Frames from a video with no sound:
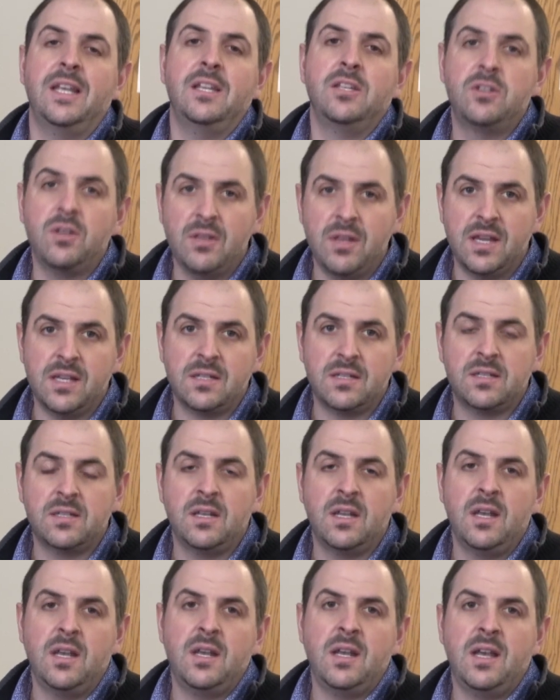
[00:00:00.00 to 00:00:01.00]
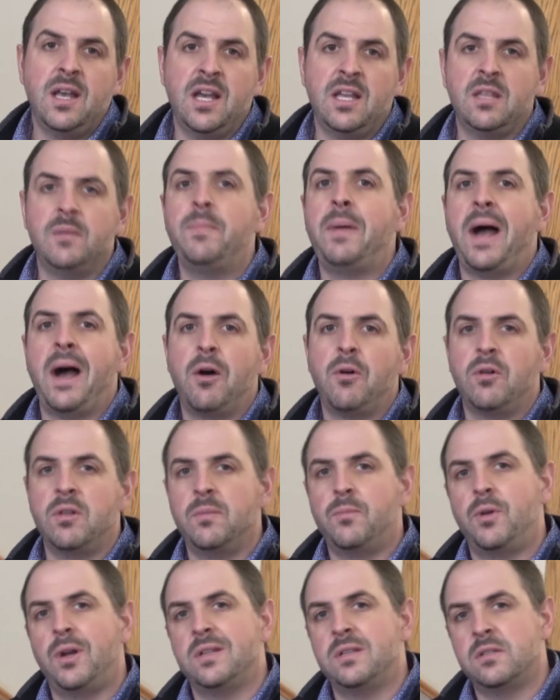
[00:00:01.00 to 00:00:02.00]
into this and the power and
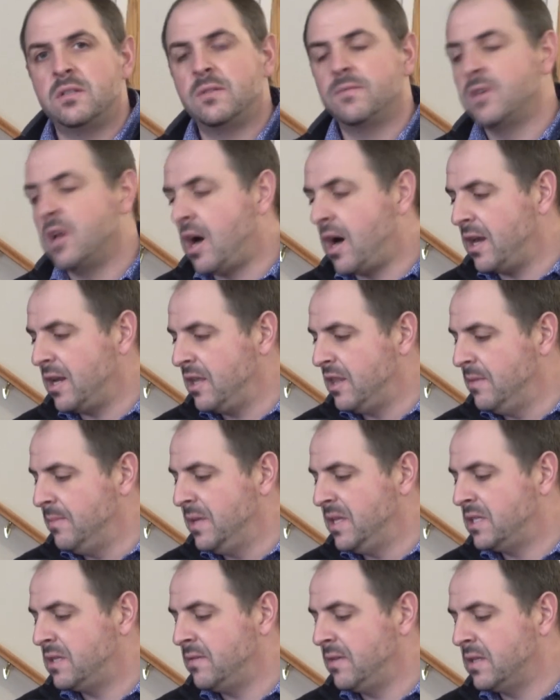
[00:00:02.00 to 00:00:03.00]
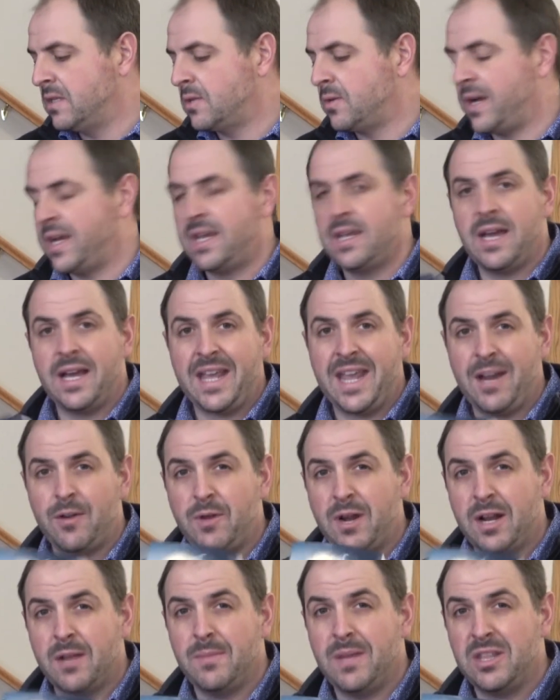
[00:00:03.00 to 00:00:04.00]
the presence of God in the midst of it. So I, I can't
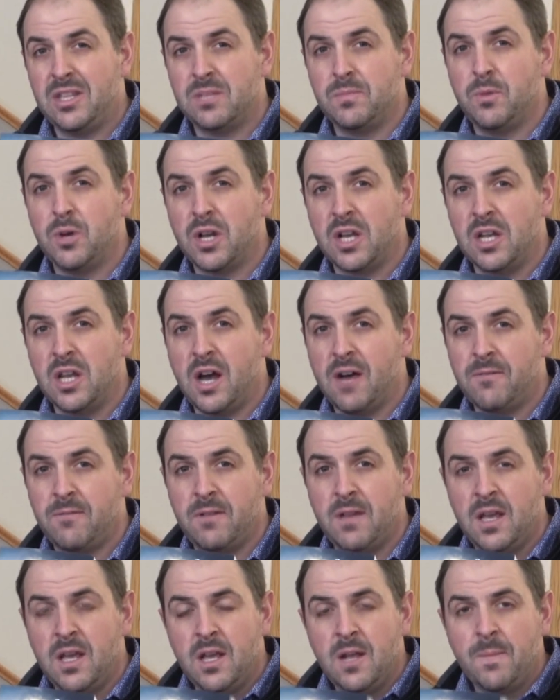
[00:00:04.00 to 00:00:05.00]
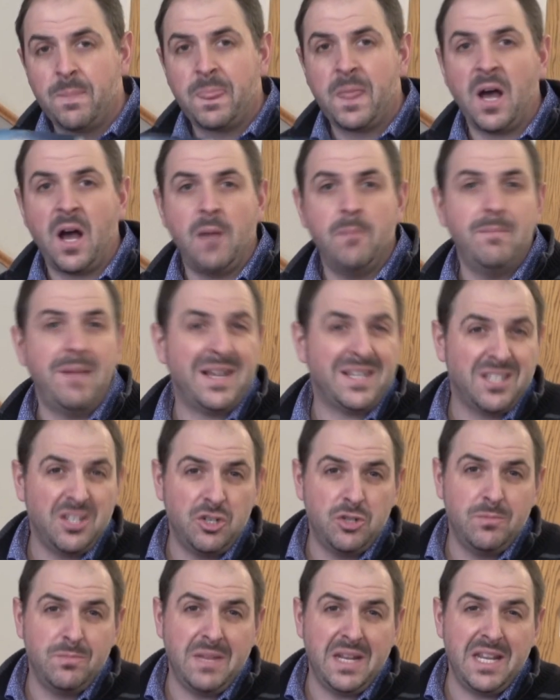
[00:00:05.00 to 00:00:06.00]
recommend this book enough. Uh,
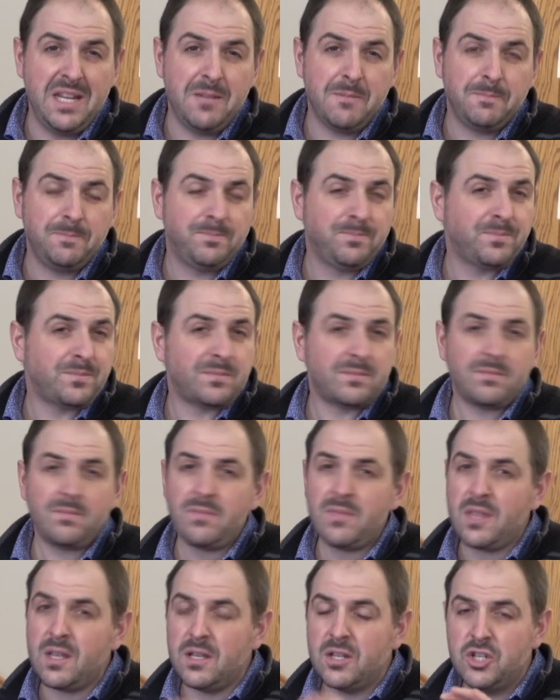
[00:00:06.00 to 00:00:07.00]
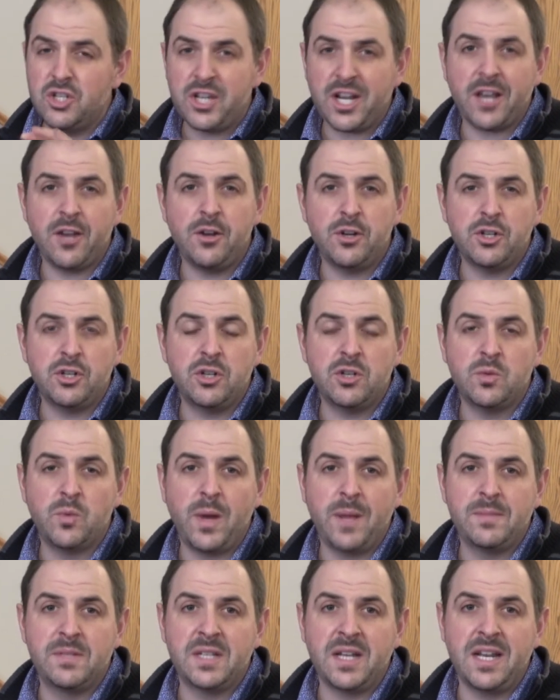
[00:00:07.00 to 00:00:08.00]
message me. Check out our church
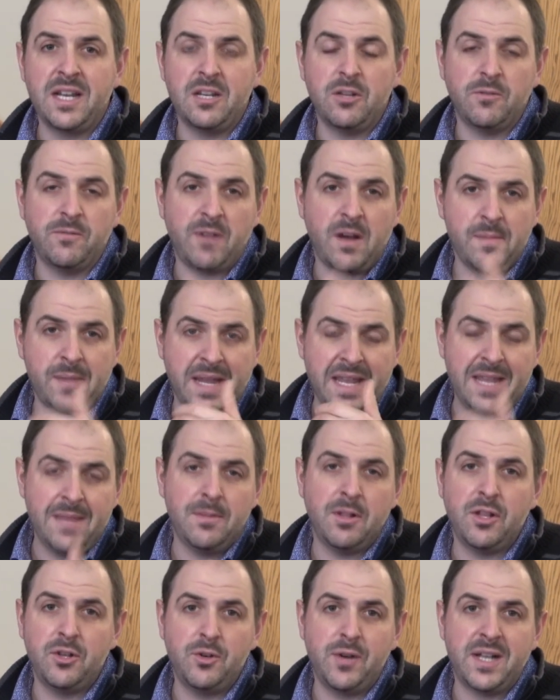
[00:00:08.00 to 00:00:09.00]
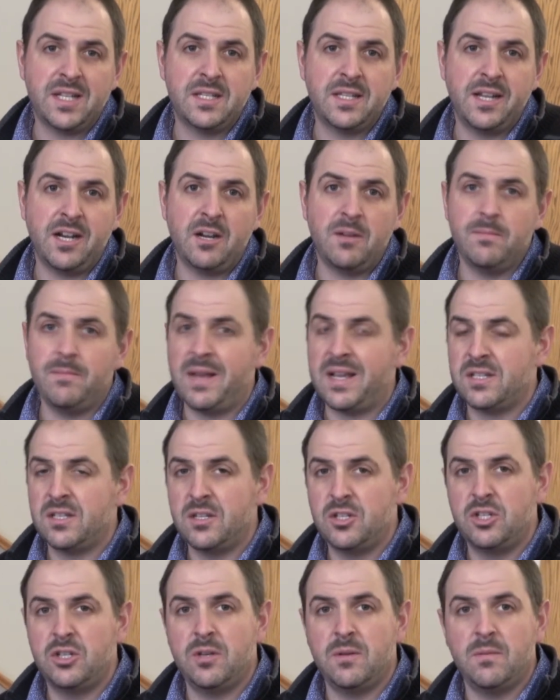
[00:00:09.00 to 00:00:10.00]
website. You'll find my email address there.
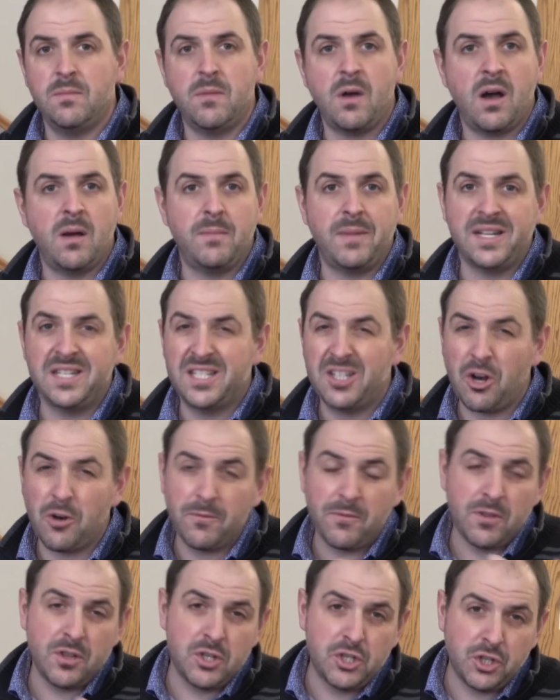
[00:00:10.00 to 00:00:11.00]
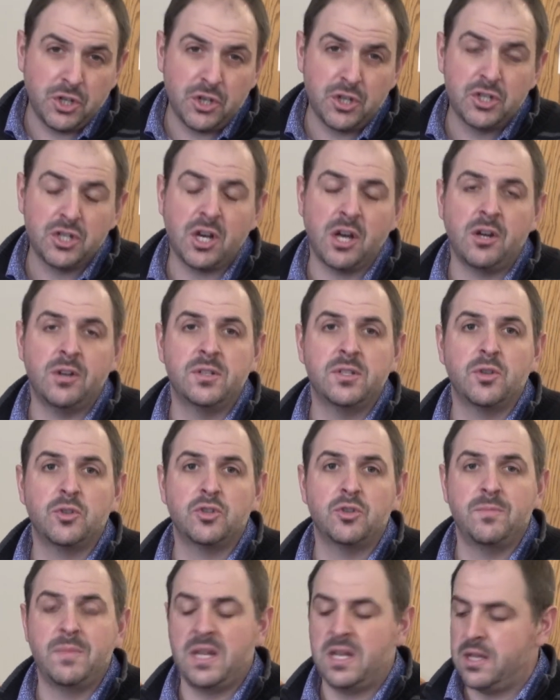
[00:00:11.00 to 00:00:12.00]
Message uh, myself or the church on our
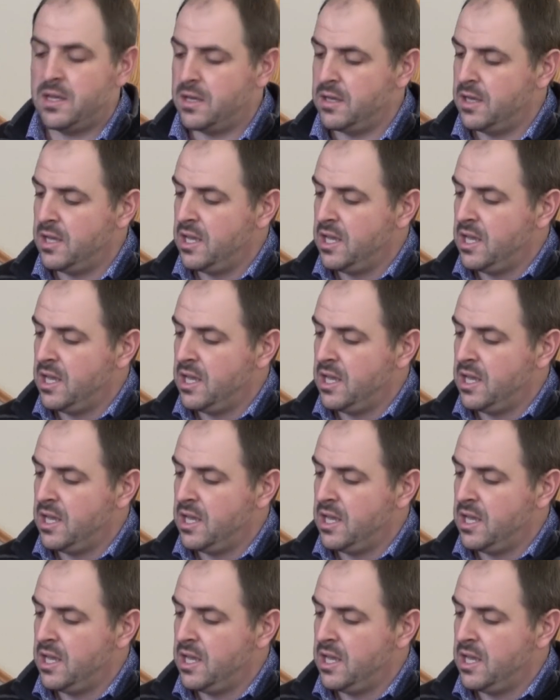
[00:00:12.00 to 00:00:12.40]
social media